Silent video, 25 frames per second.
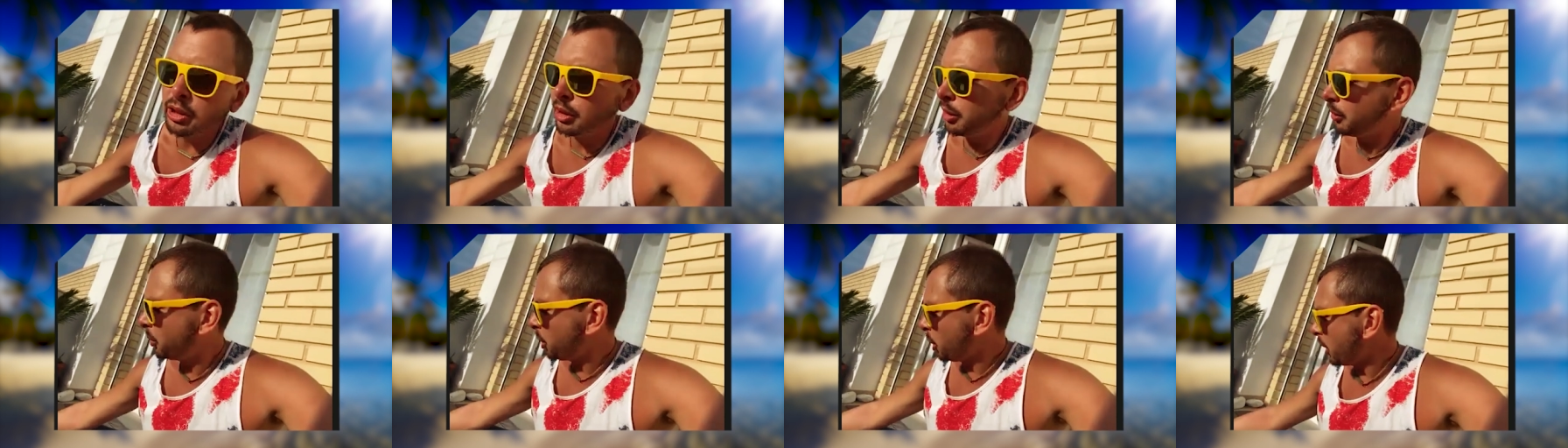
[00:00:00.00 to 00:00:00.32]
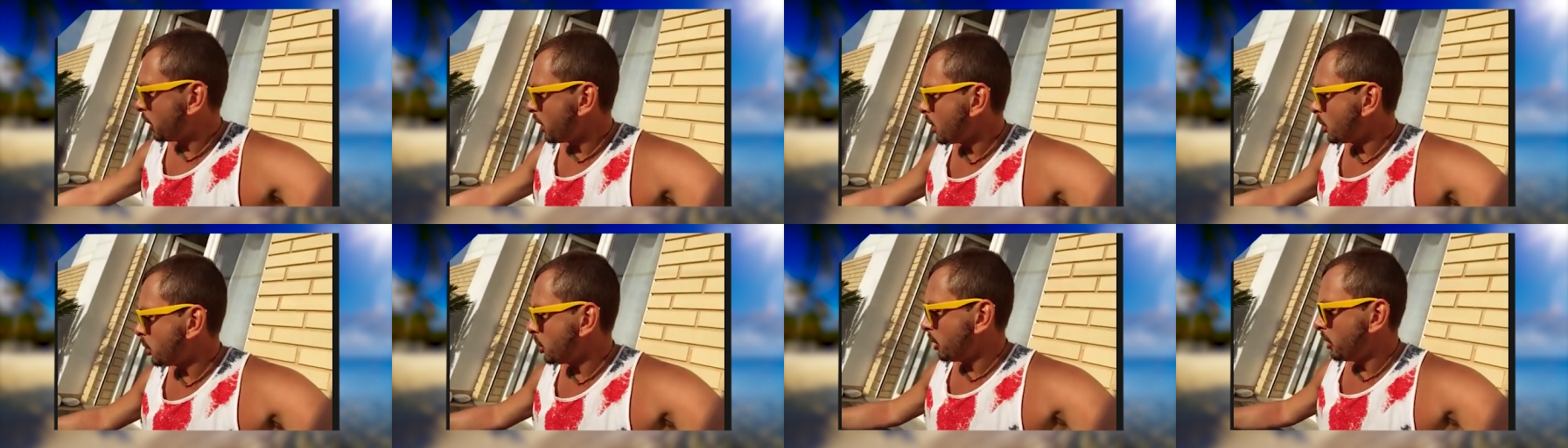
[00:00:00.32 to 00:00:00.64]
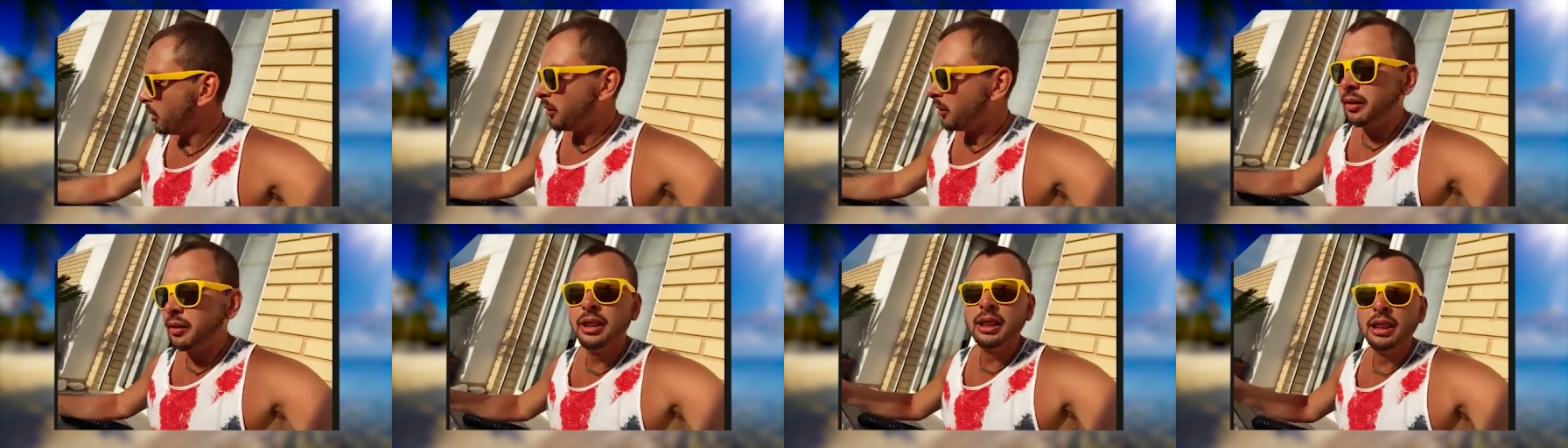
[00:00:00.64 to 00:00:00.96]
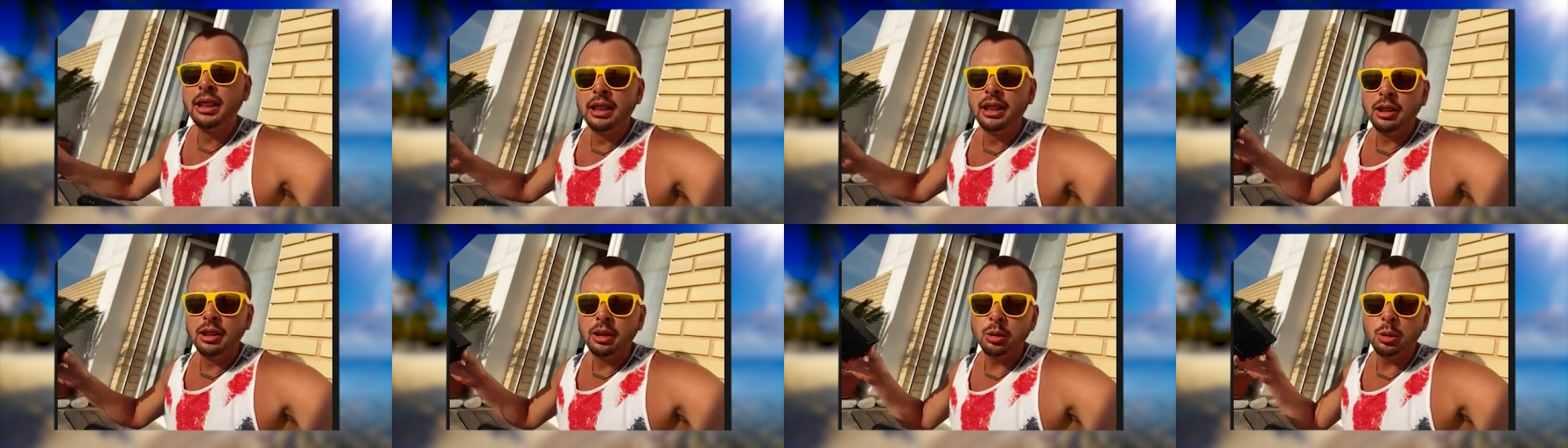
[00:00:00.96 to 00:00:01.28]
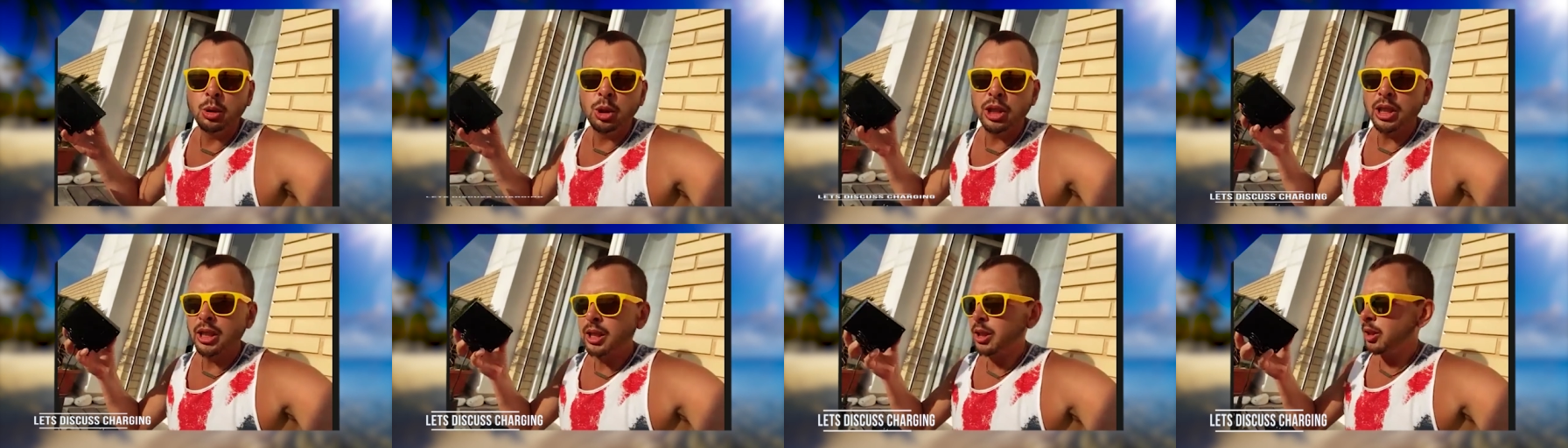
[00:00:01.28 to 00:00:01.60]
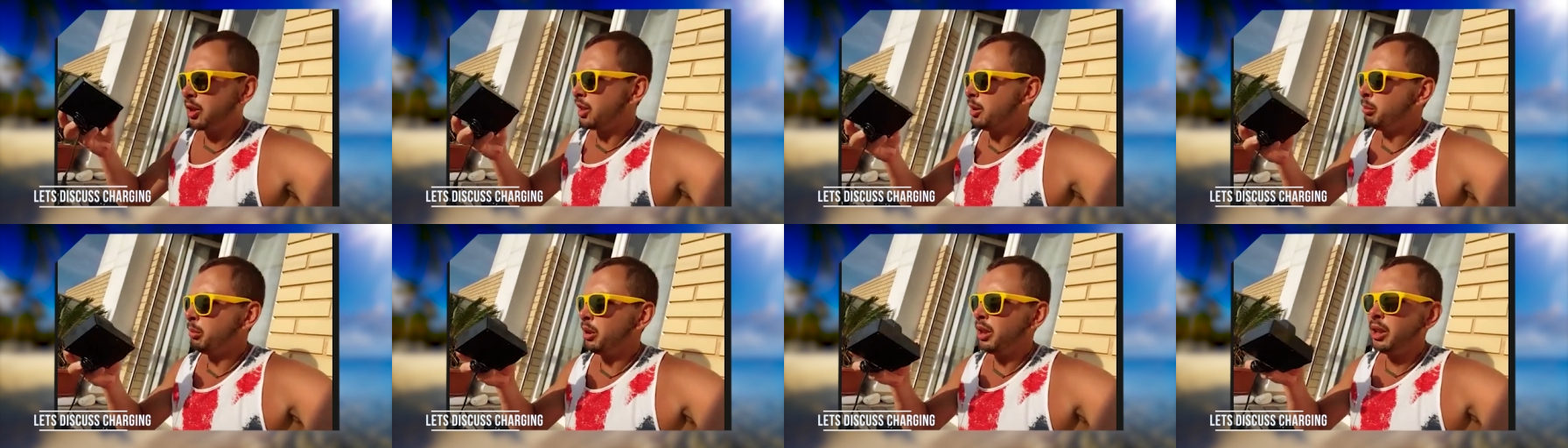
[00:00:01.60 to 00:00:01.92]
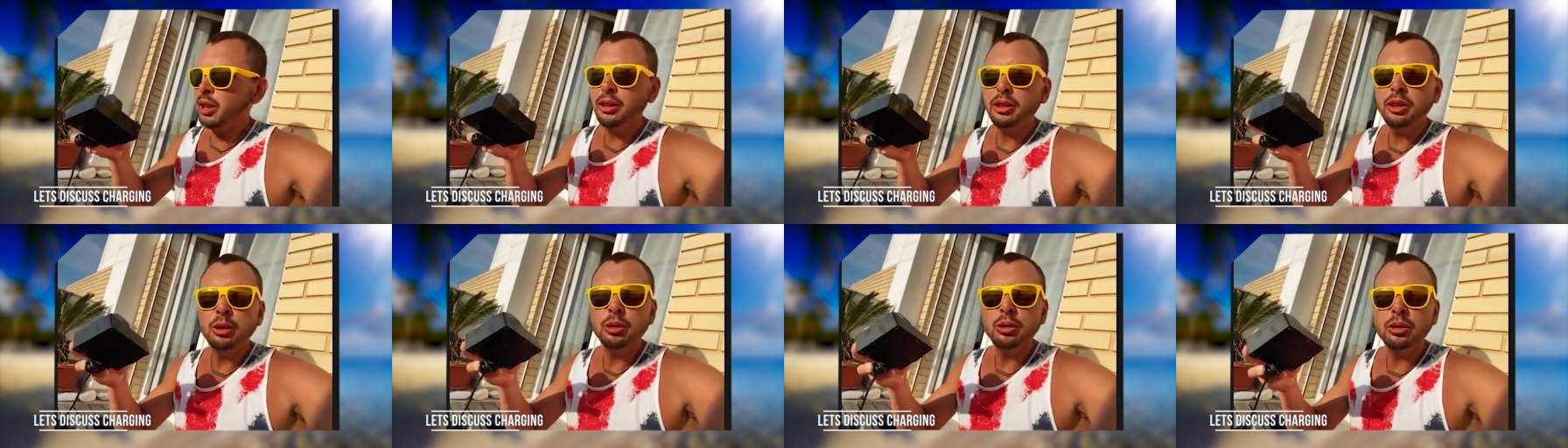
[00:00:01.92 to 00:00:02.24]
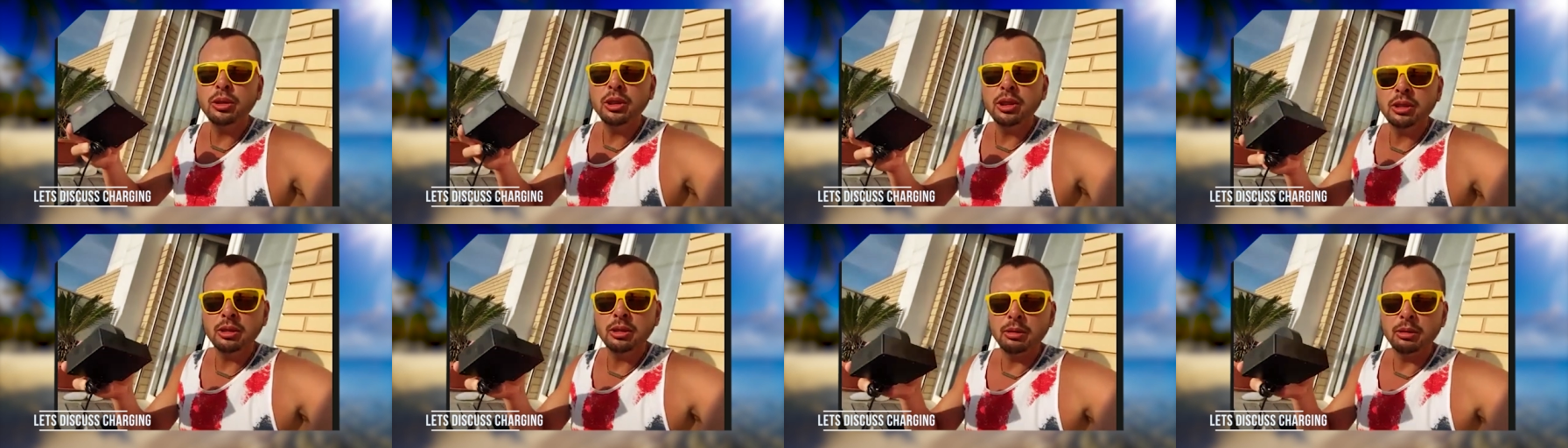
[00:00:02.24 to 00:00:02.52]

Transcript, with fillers: of charging, to charge the main unit,